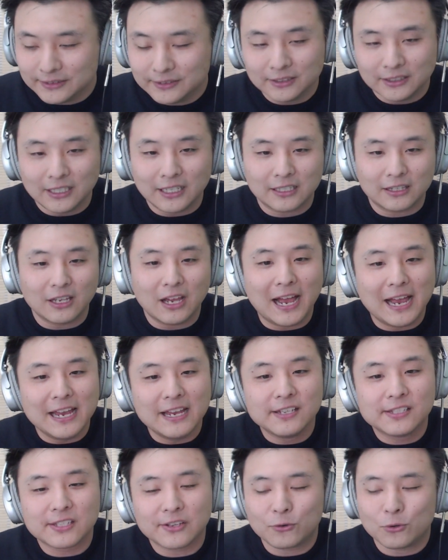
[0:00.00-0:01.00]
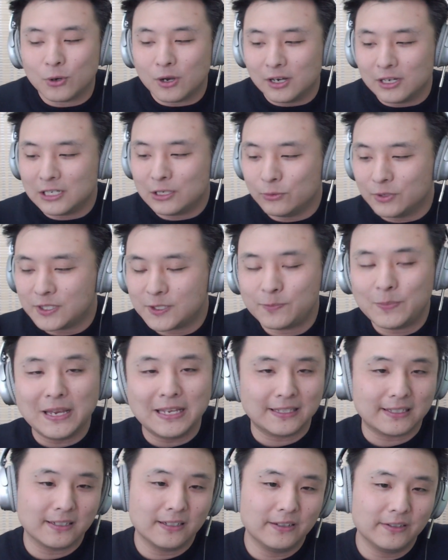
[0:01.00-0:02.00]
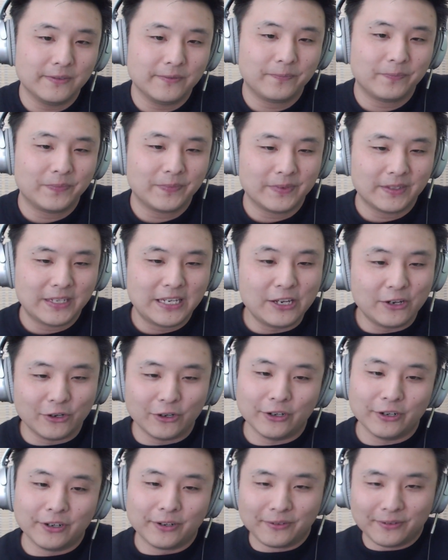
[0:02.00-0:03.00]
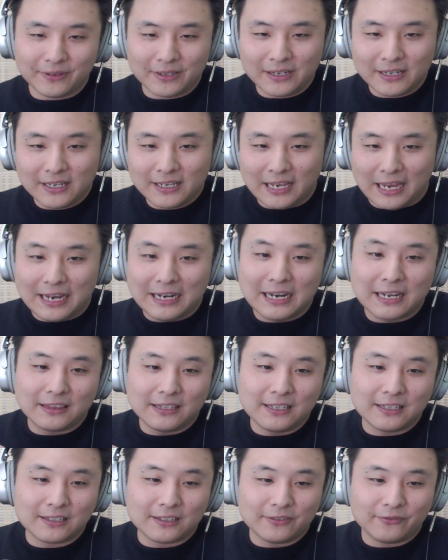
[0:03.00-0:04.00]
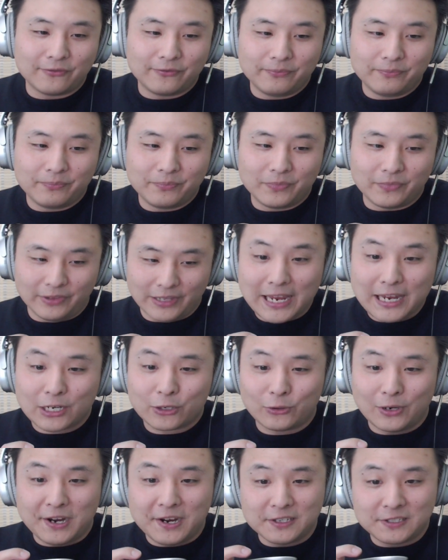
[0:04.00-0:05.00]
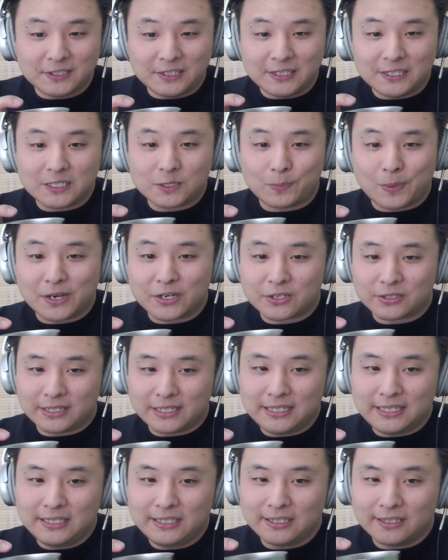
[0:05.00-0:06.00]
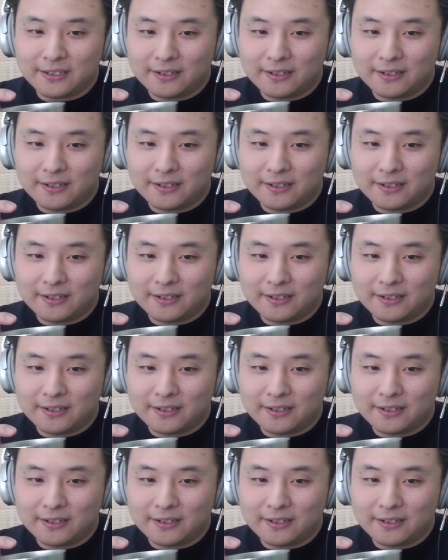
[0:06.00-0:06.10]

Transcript: the highest of quality was spent here. And I think Like Crazy especially,